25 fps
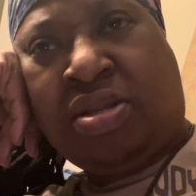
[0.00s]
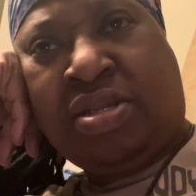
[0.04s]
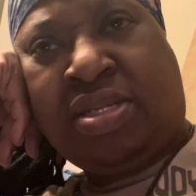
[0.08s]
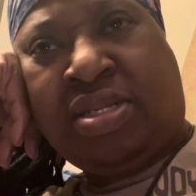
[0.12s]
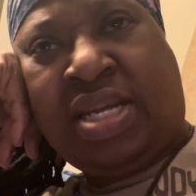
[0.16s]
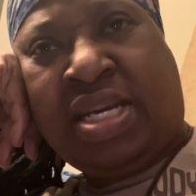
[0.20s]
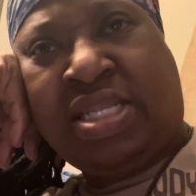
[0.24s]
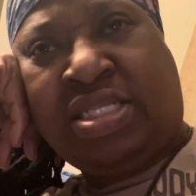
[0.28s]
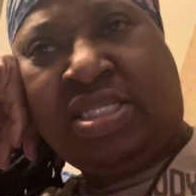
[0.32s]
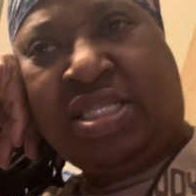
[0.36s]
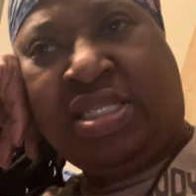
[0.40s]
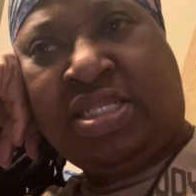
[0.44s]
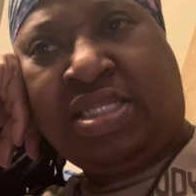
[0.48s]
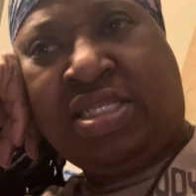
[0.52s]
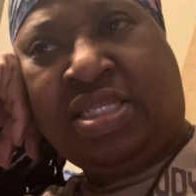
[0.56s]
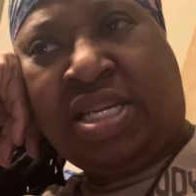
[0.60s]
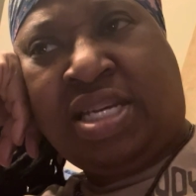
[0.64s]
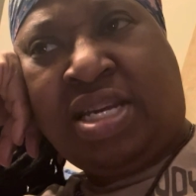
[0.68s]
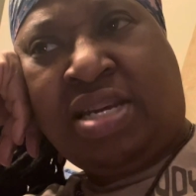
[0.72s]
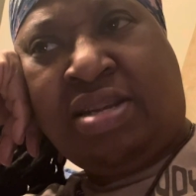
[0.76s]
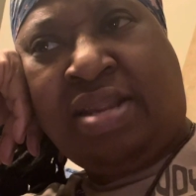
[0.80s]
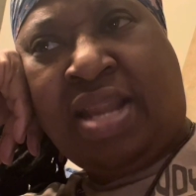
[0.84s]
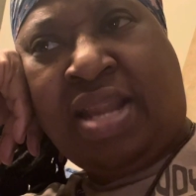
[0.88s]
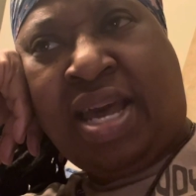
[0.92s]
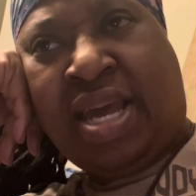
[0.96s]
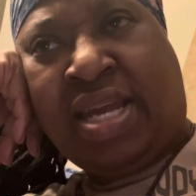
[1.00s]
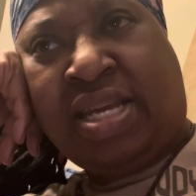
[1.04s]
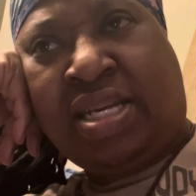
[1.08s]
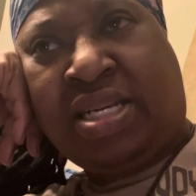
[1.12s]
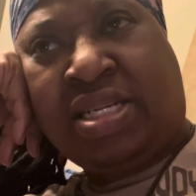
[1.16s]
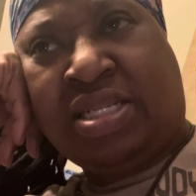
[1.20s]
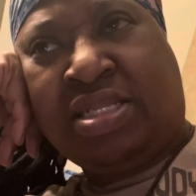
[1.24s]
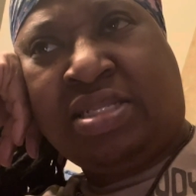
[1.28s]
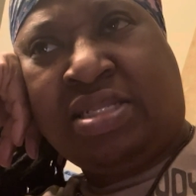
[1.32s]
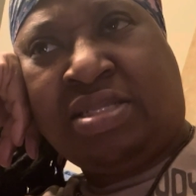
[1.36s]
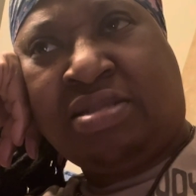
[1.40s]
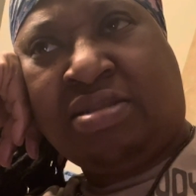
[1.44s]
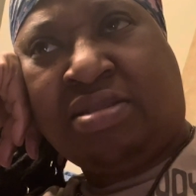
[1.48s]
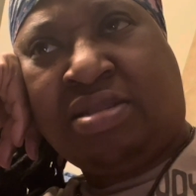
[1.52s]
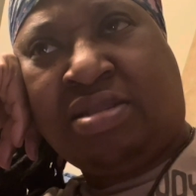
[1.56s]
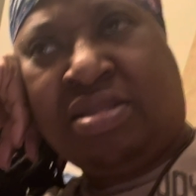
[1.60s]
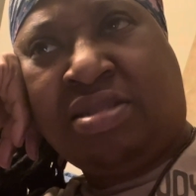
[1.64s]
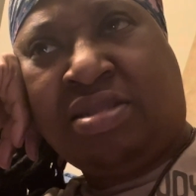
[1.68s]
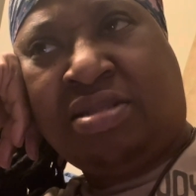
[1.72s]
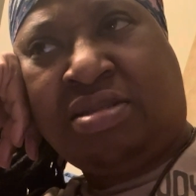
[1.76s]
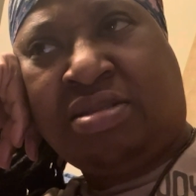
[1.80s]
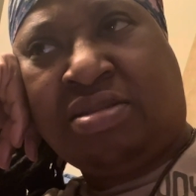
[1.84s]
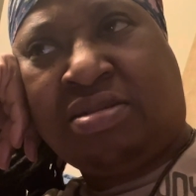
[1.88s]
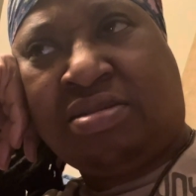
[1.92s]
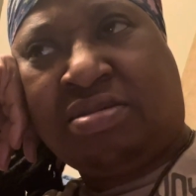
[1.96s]
They just seem like
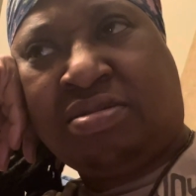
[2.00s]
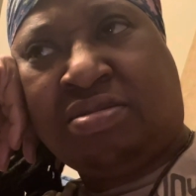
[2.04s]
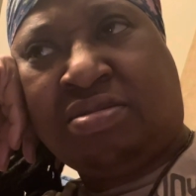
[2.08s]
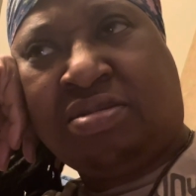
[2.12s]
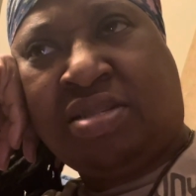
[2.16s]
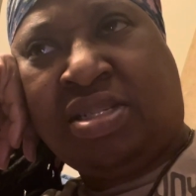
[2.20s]
it's